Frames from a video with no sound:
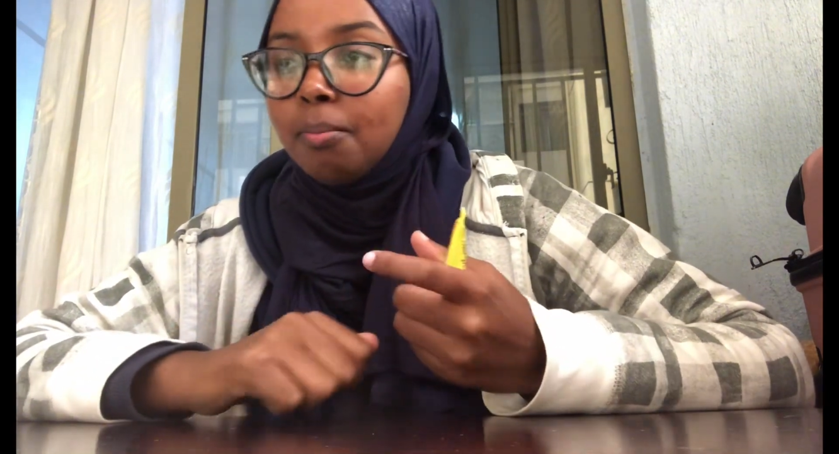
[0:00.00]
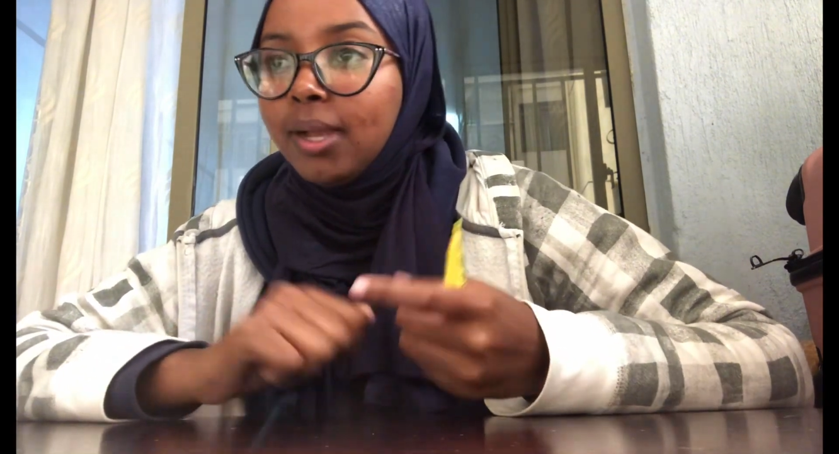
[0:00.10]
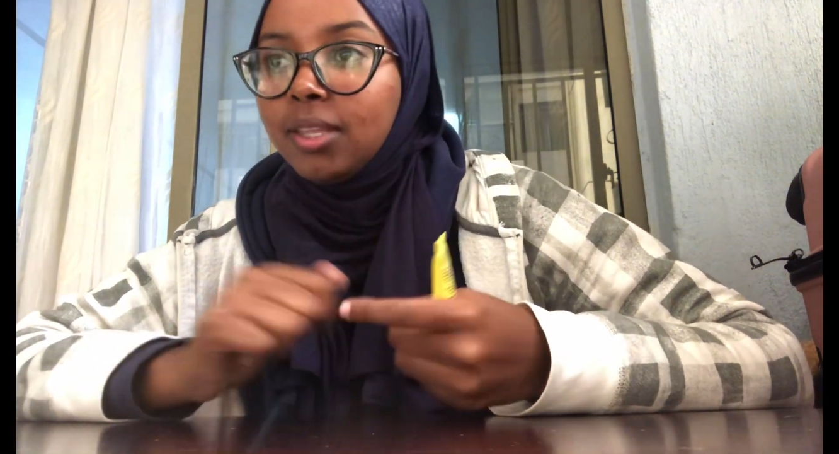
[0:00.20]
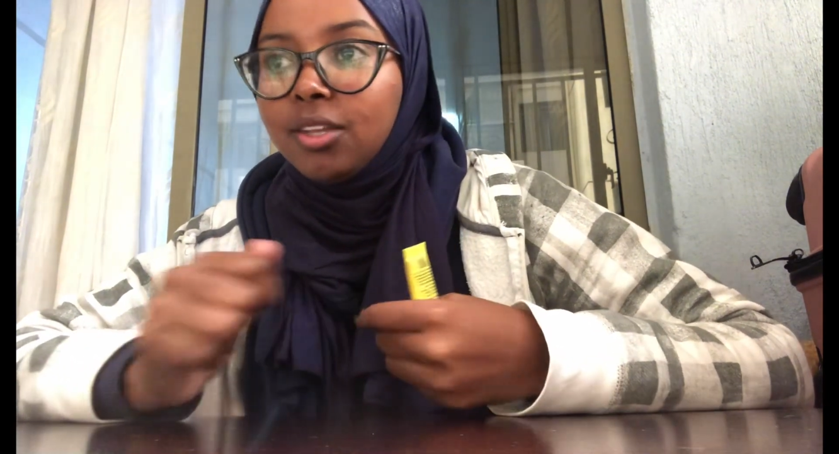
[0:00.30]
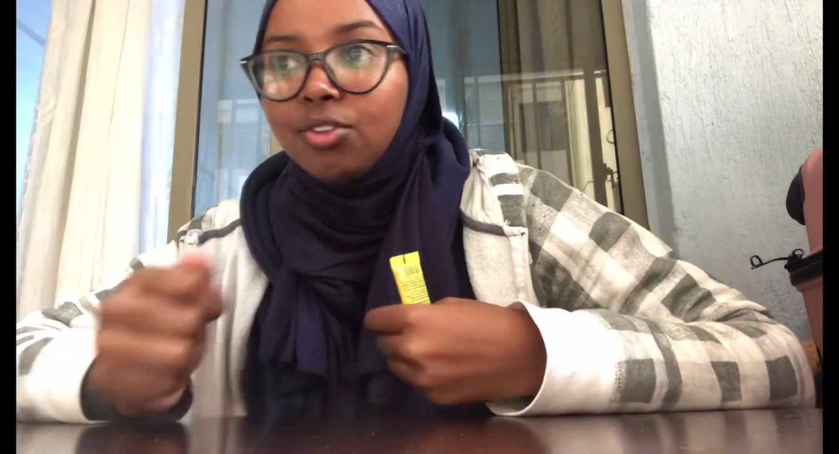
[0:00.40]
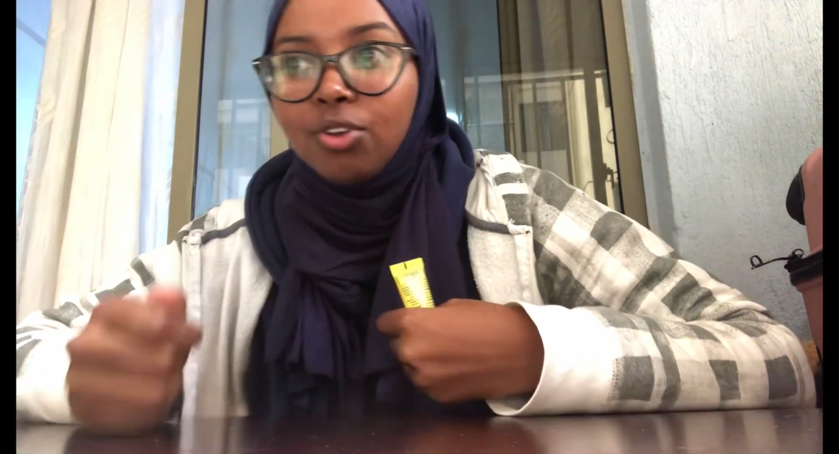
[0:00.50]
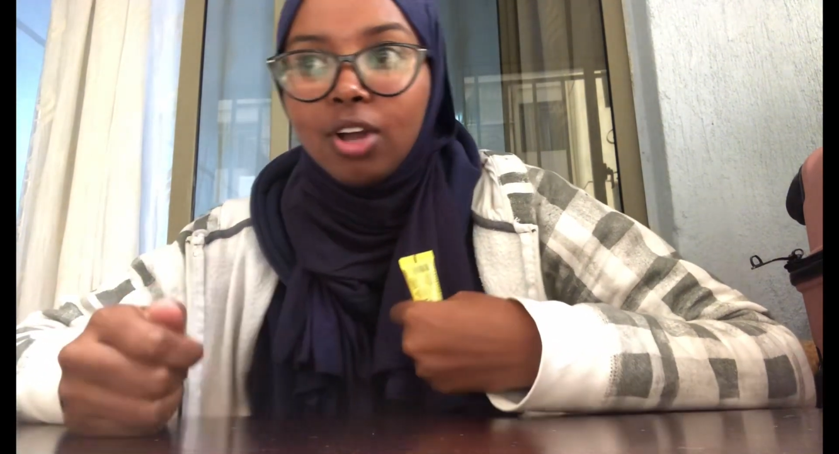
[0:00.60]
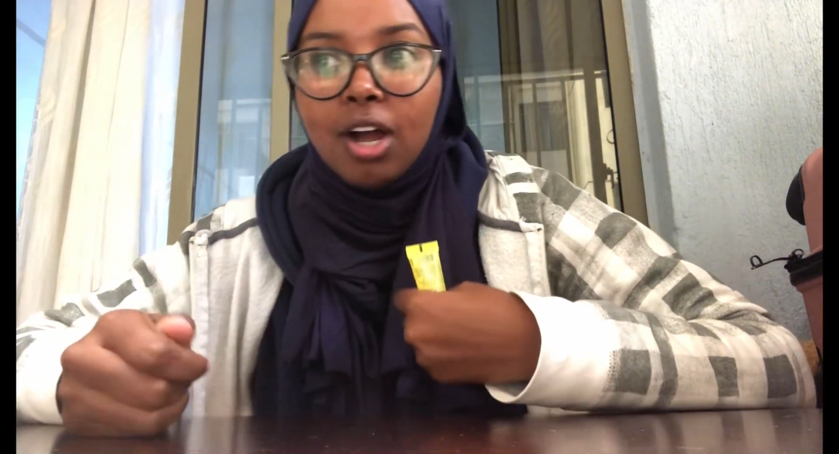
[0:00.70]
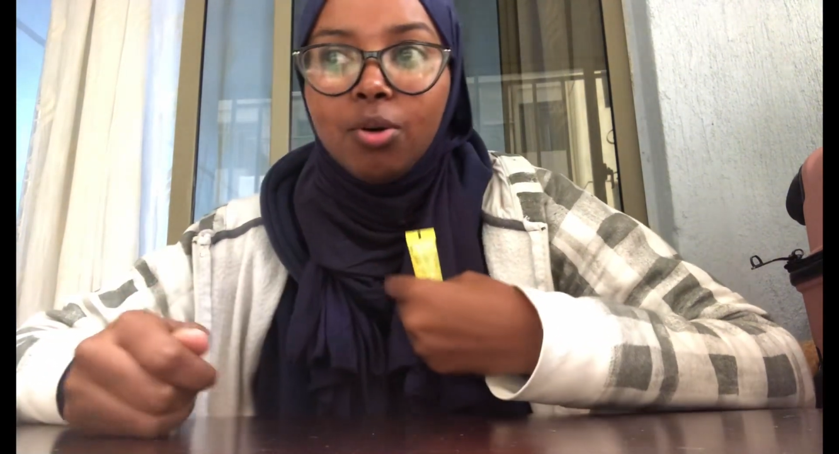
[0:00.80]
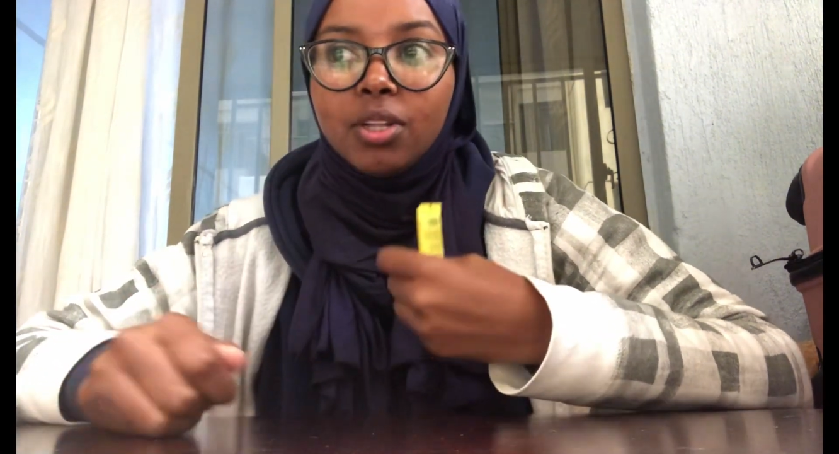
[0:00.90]
my TikTok,
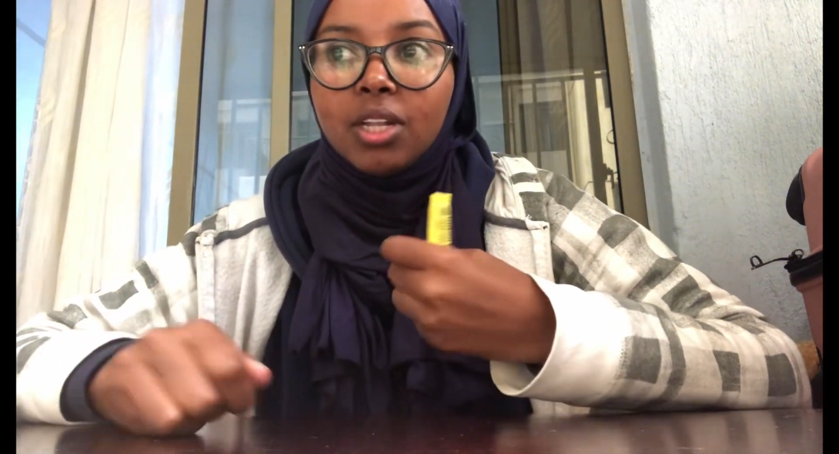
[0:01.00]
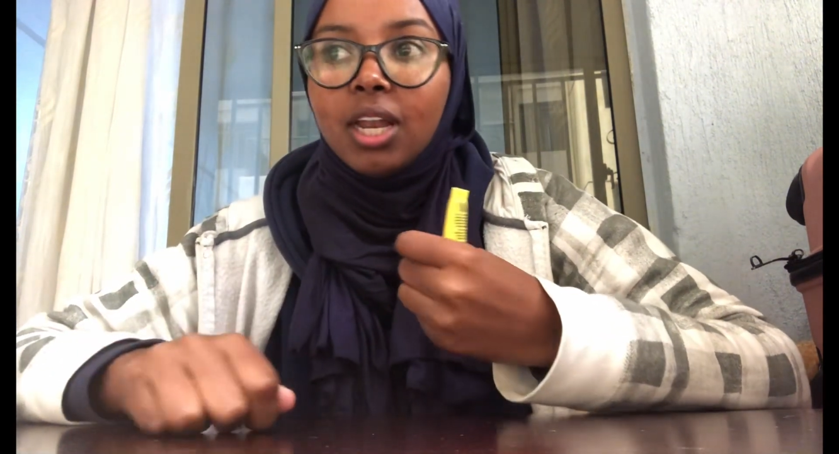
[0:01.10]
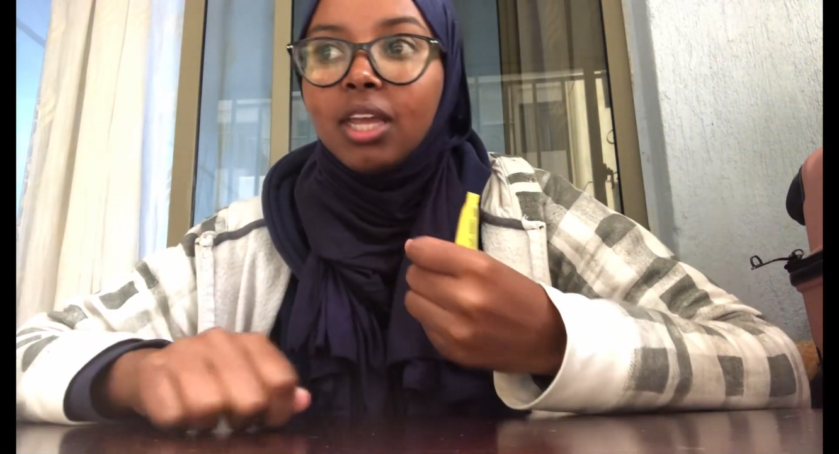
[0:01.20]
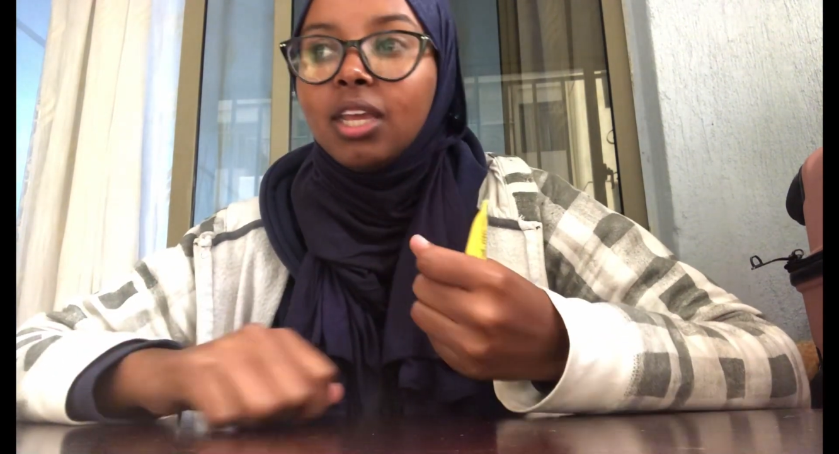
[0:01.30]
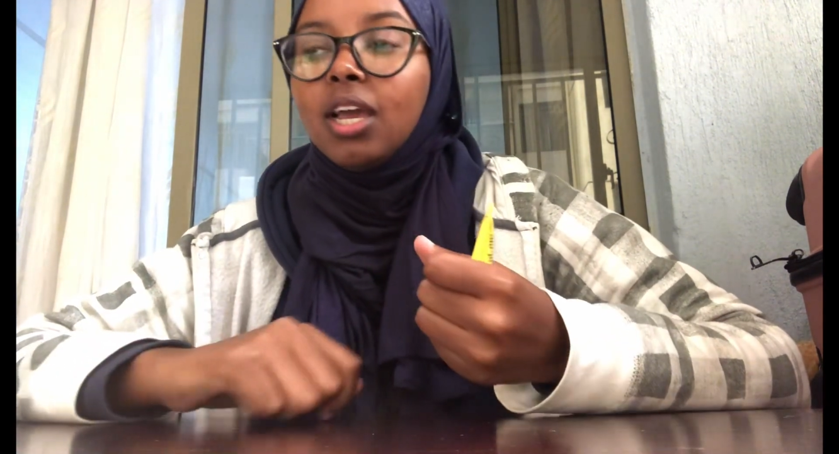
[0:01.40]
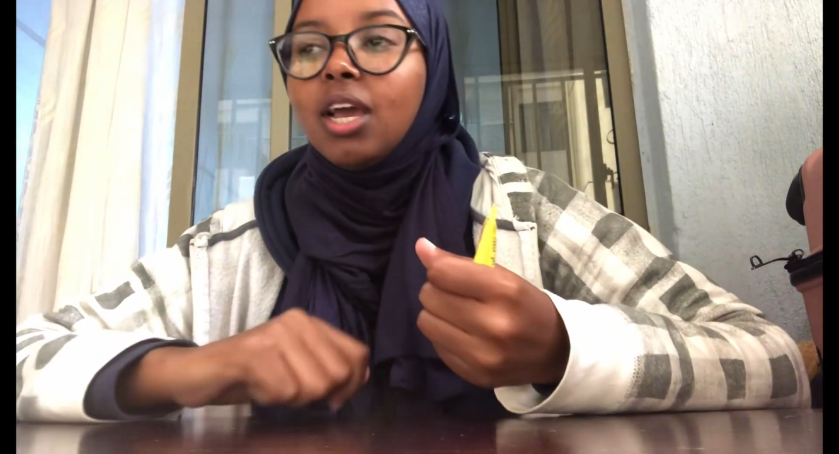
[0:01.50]
I was like,